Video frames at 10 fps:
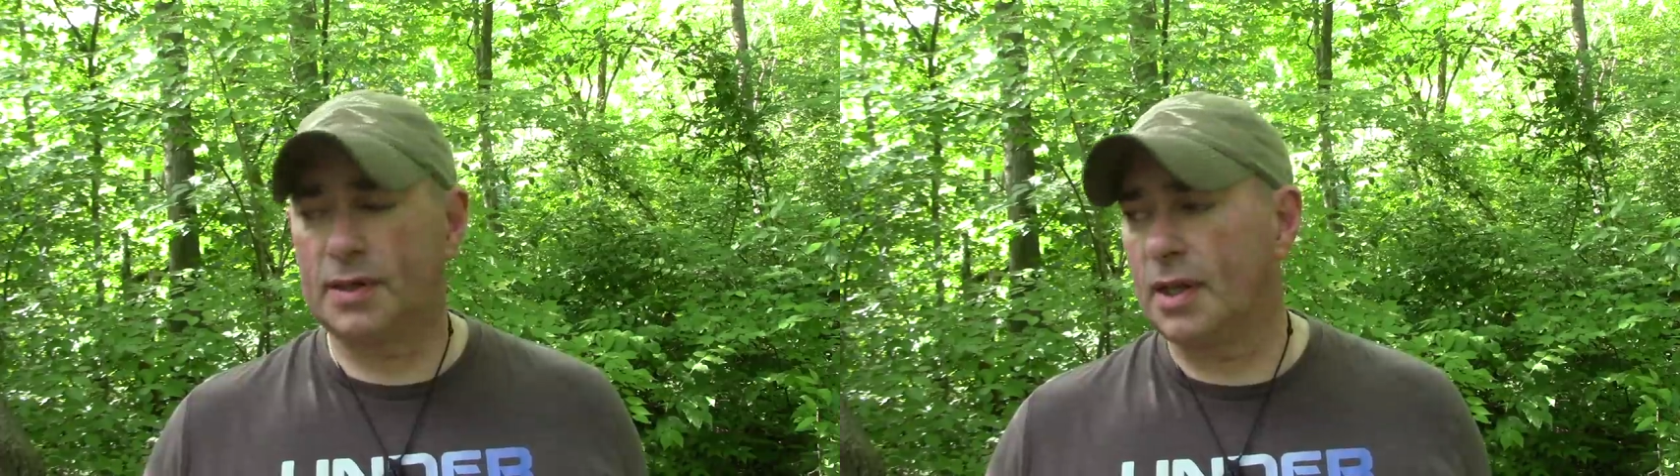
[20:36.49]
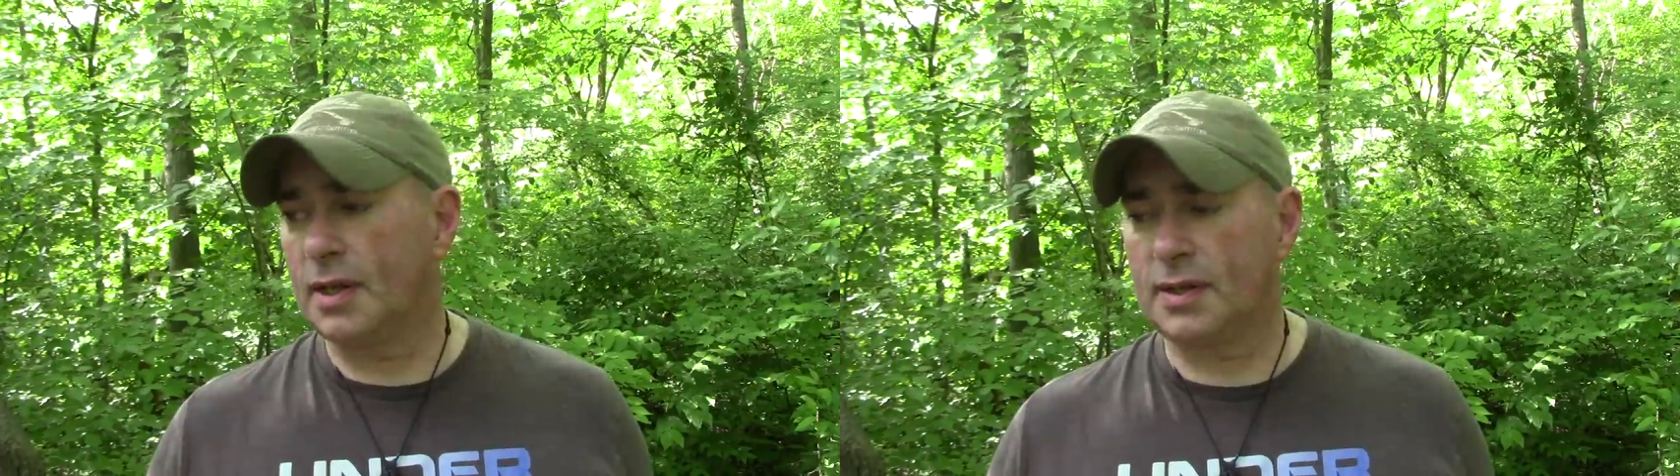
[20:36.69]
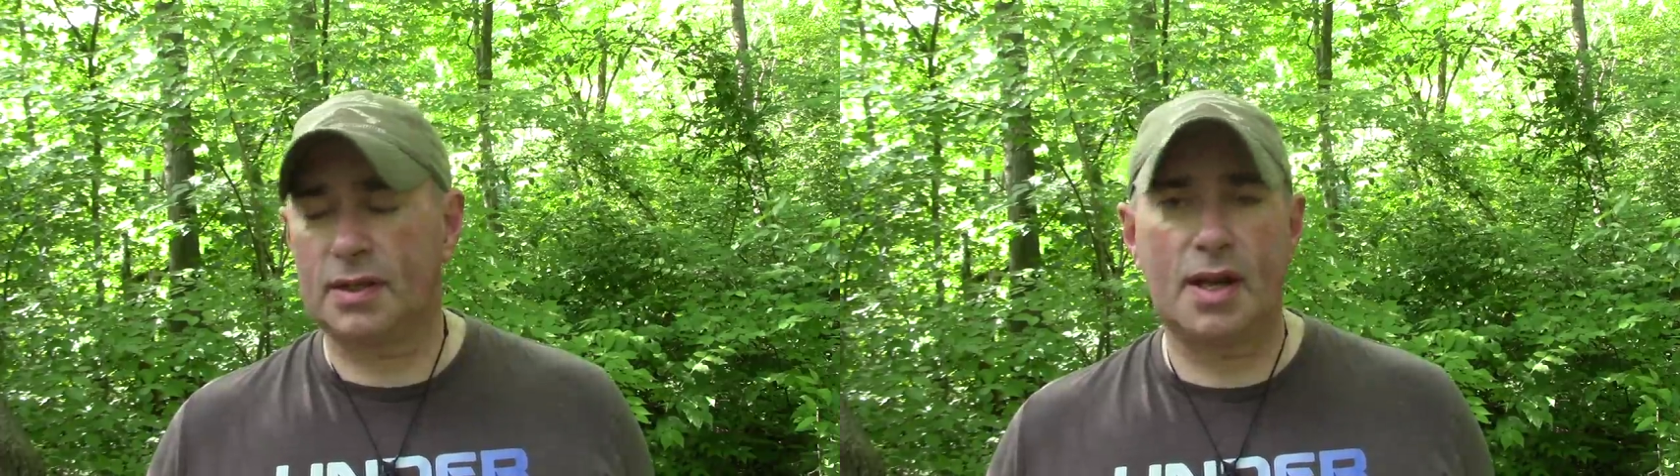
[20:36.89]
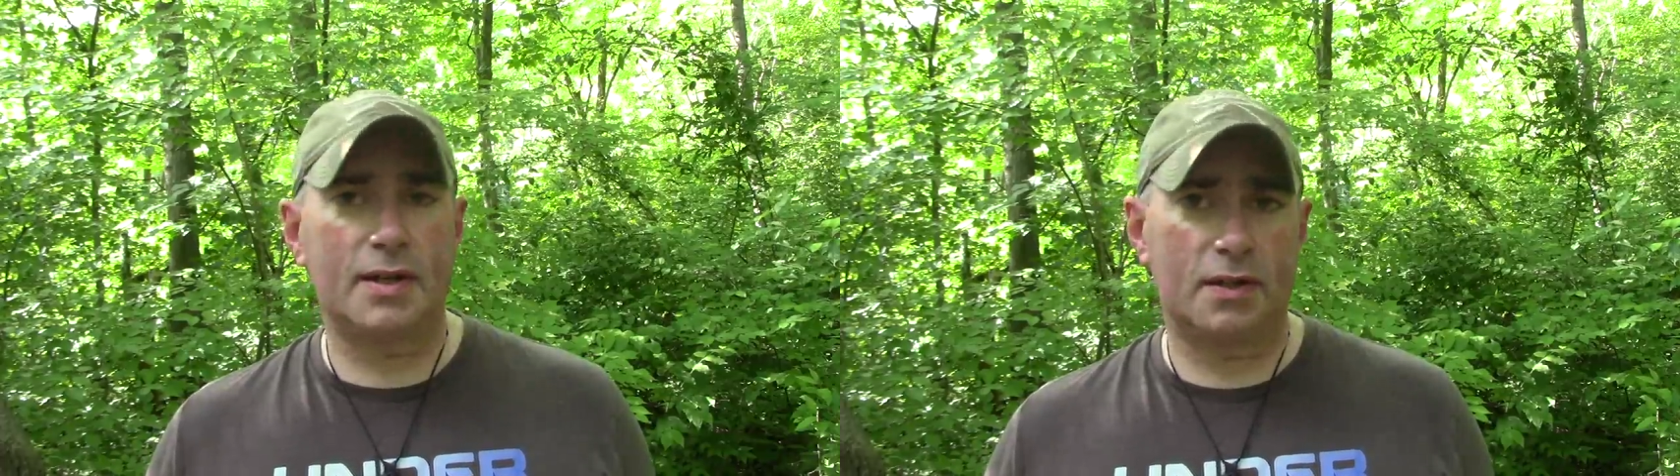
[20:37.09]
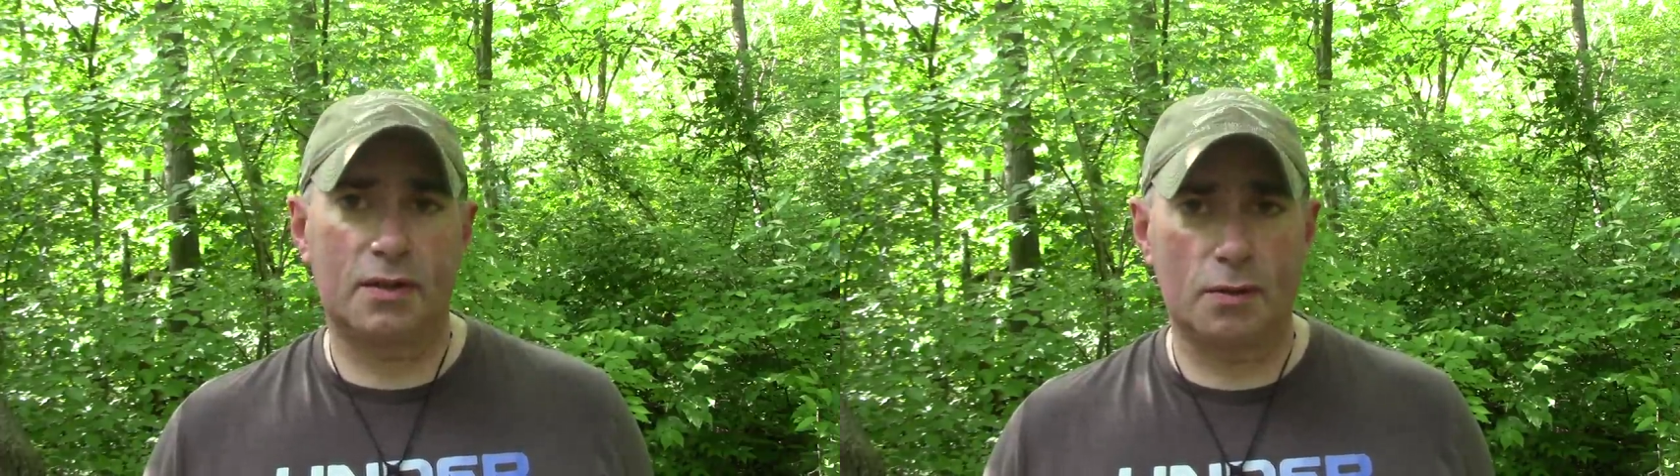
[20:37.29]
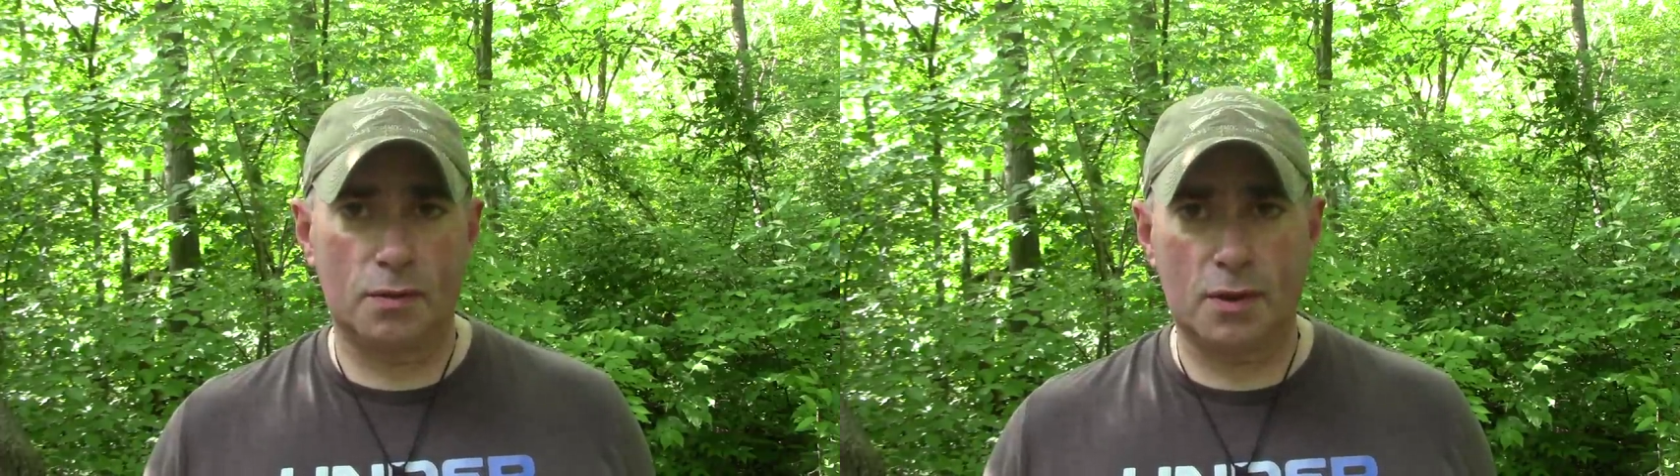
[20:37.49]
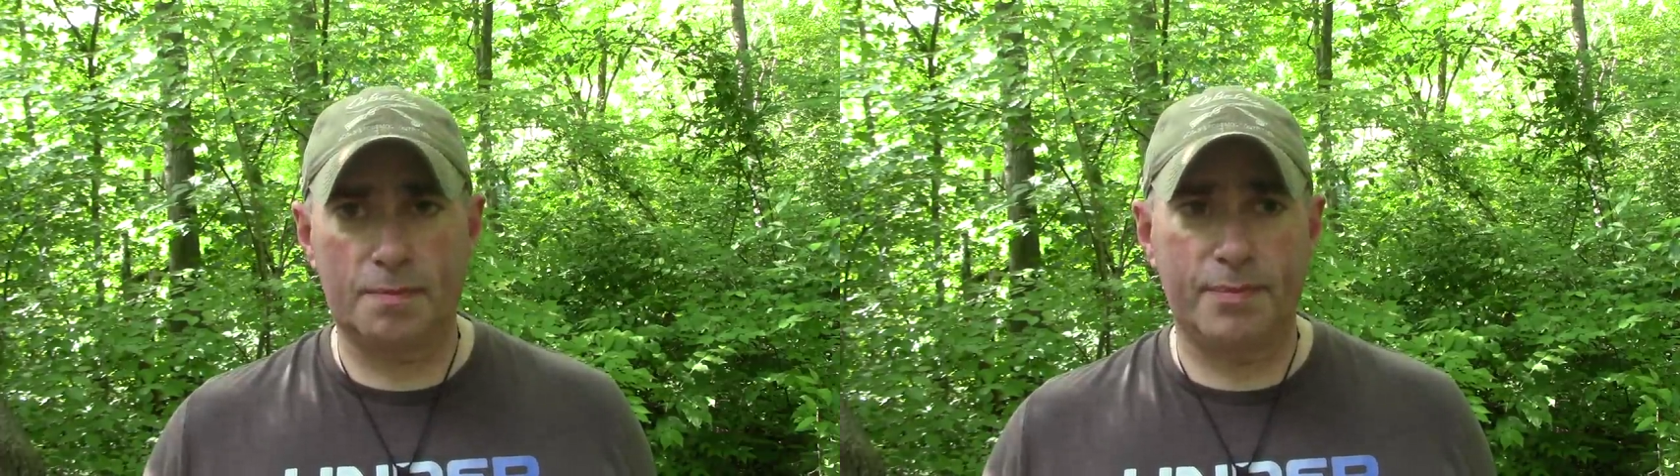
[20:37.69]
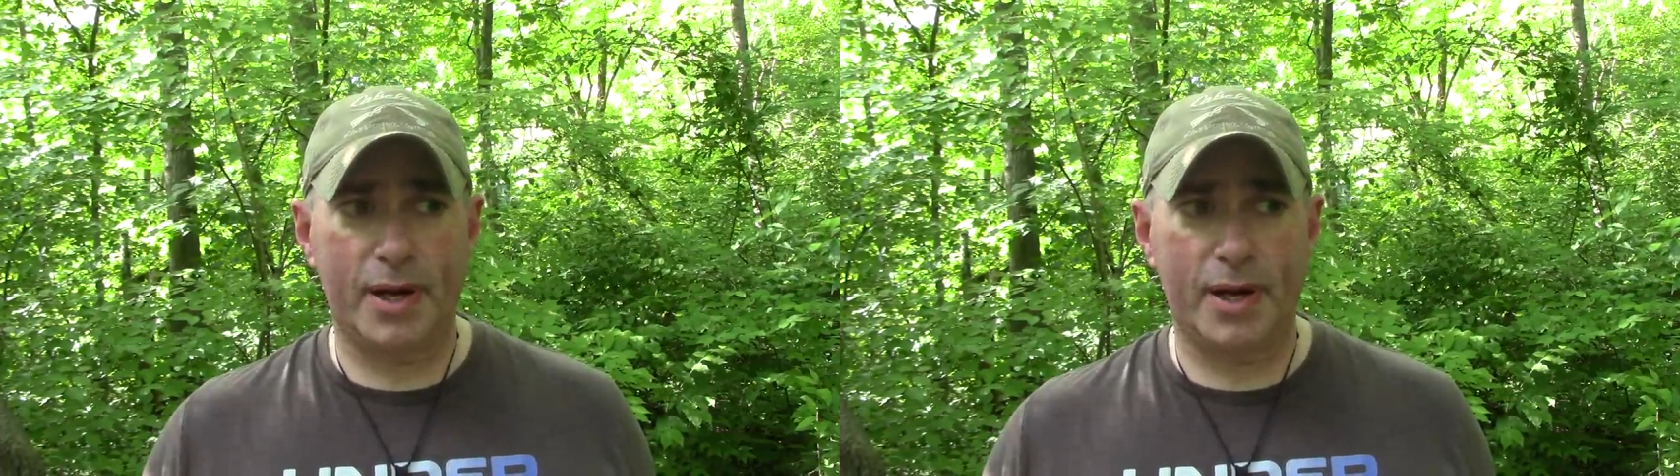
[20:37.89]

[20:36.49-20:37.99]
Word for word: this thing slices through wood